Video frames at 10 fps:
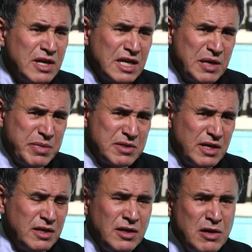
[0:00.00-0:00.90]
can keep it
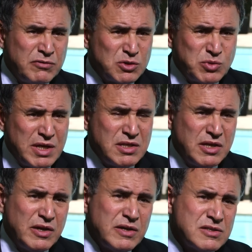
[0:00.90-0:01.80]
there for 20
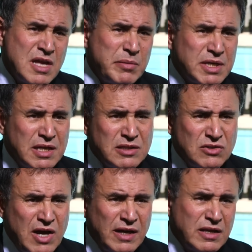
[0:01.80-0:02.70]
years. Nobody can
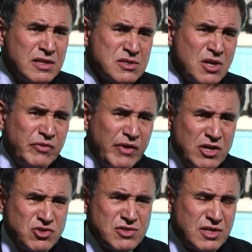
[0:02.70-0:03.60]
track it, it's not
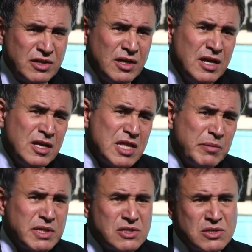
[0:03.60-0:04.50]
registered,
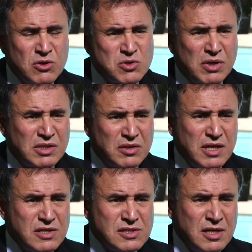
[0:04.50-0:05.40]
nobody knows what it
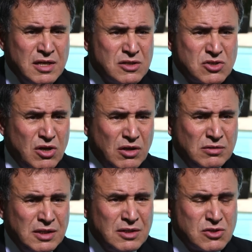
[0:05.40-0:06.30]
is. So,
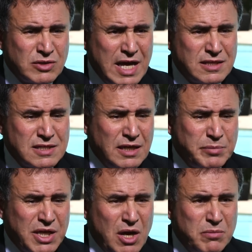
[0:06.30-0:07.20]
so that uh,
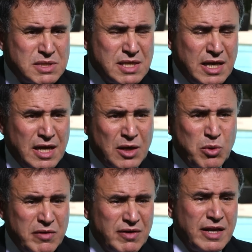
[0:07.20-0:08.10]
becomes the
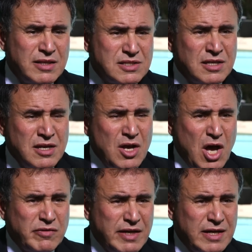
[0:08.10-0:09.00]
equivalent
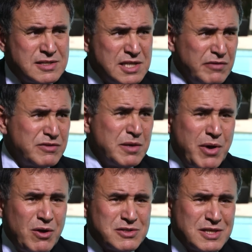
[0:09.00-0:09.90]
of a safe
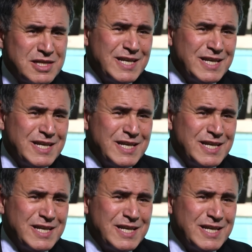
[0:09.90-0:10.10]
deposit